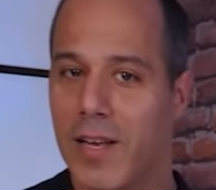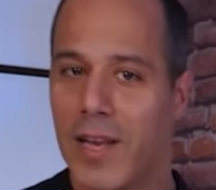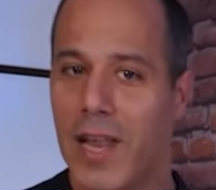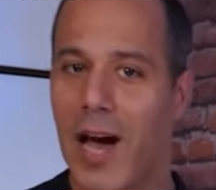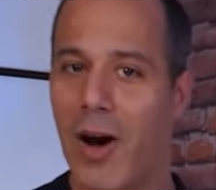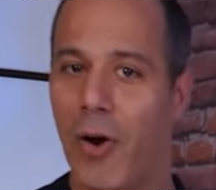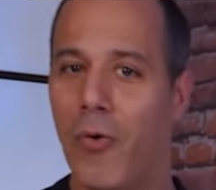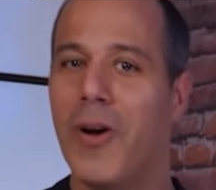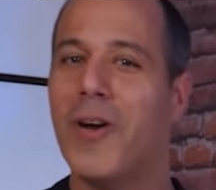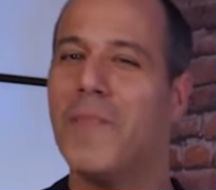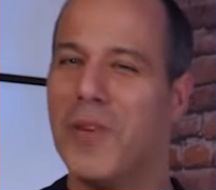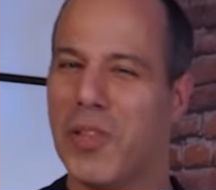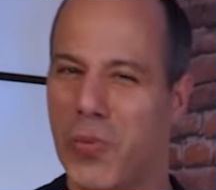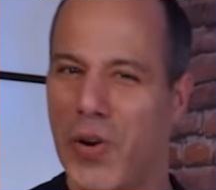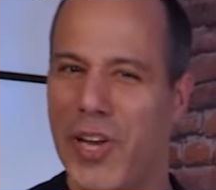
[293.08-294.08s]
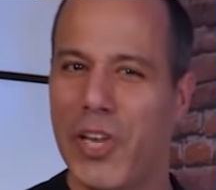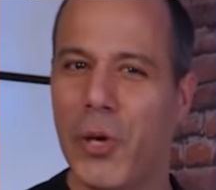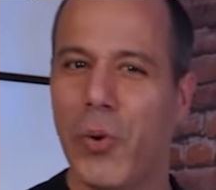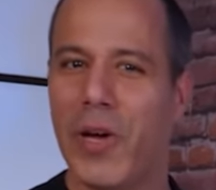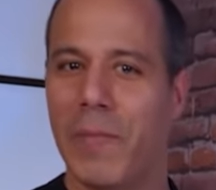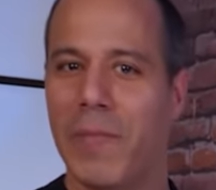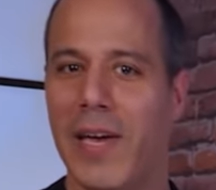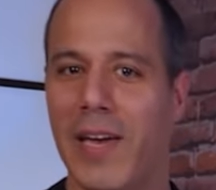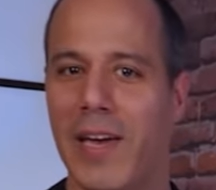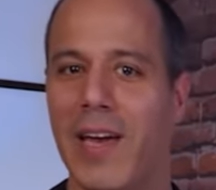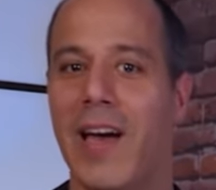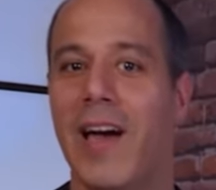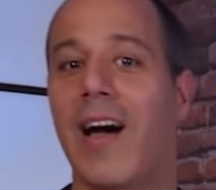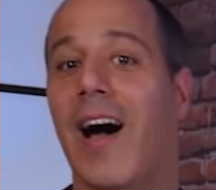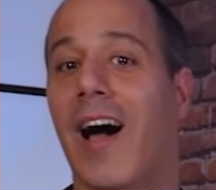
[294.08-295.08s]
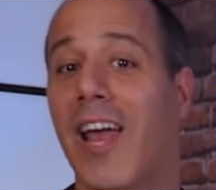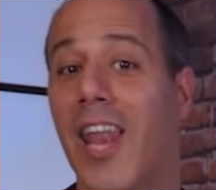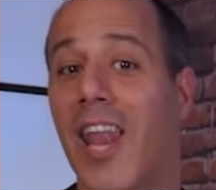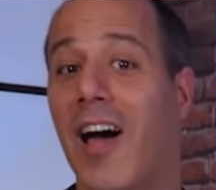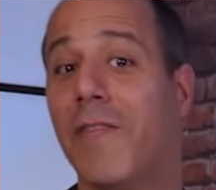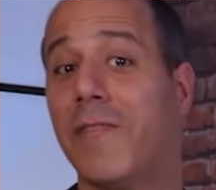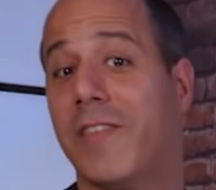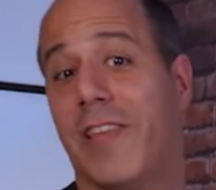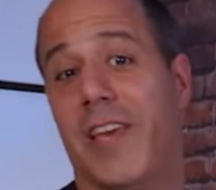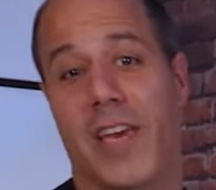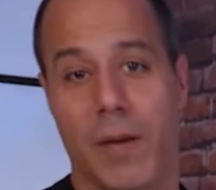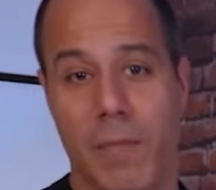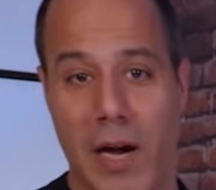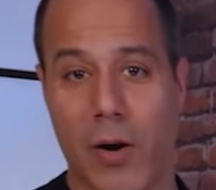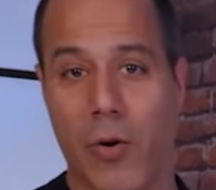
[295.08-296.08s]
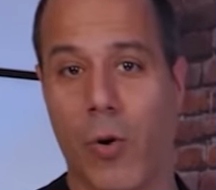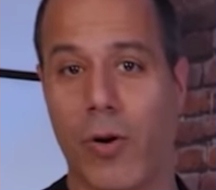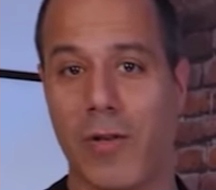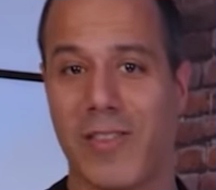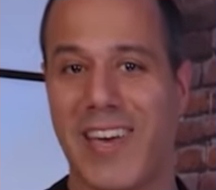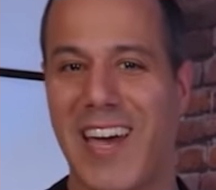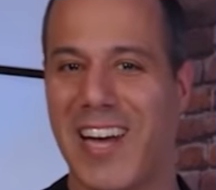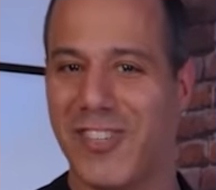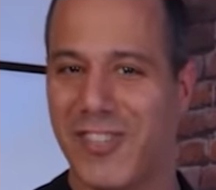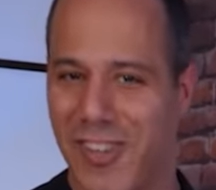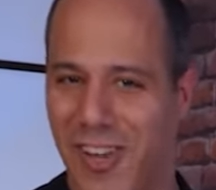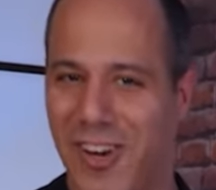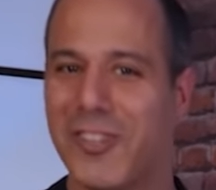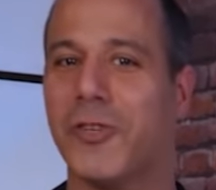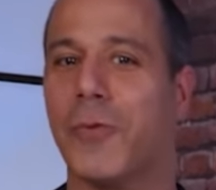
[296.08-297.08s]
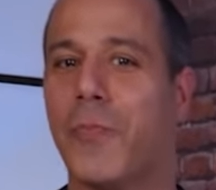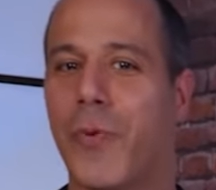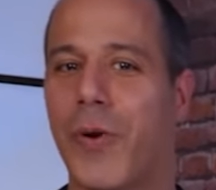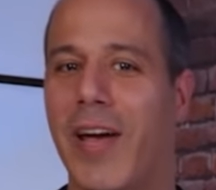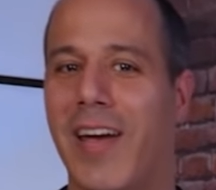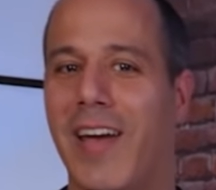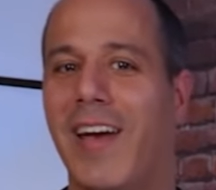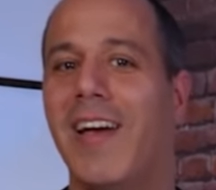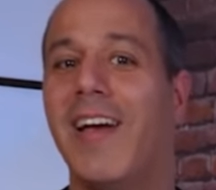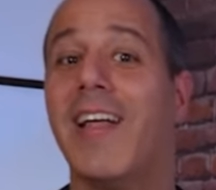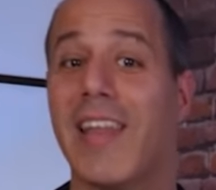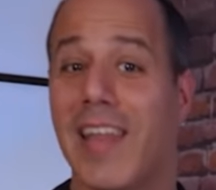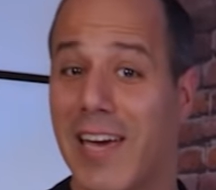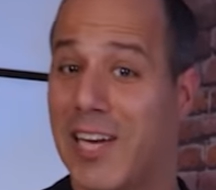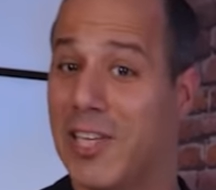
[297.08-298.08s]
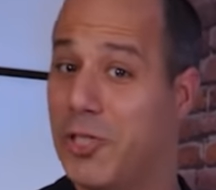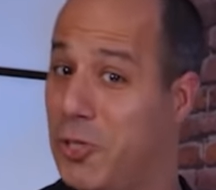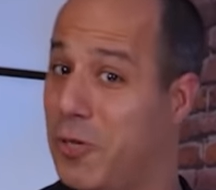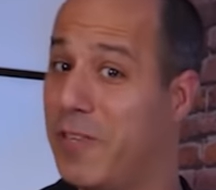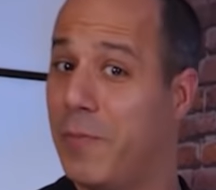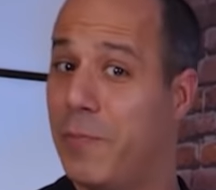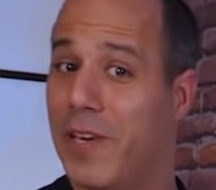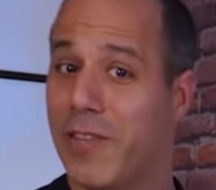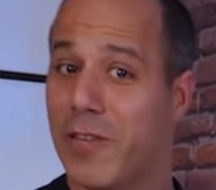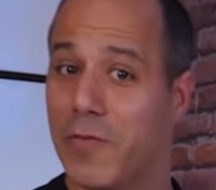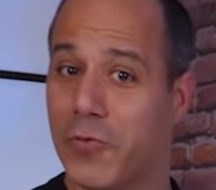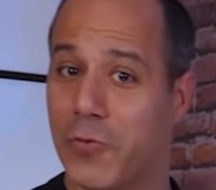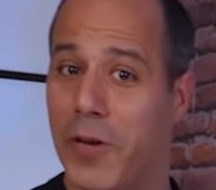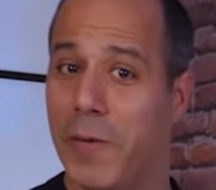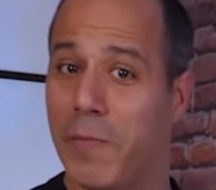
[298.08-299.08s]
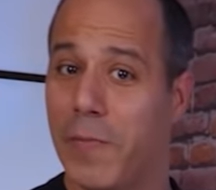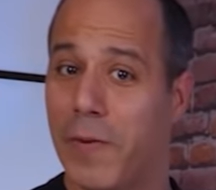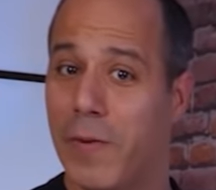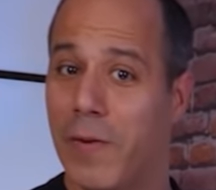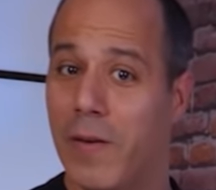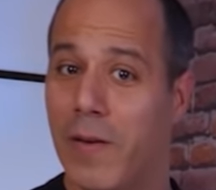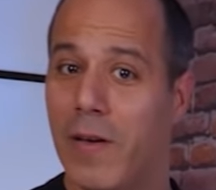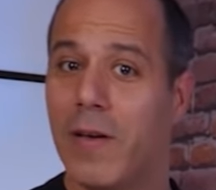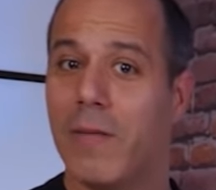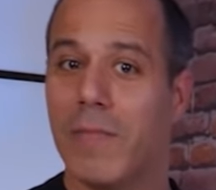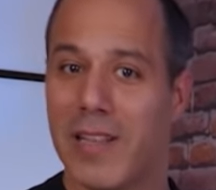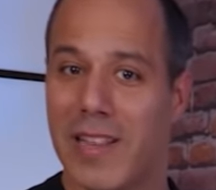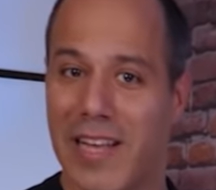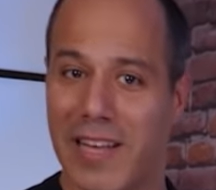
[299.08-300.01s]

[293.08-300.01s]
Now, between you and me, I love seeing my corals catch a larger prey, like a juicy piece of shrimp. But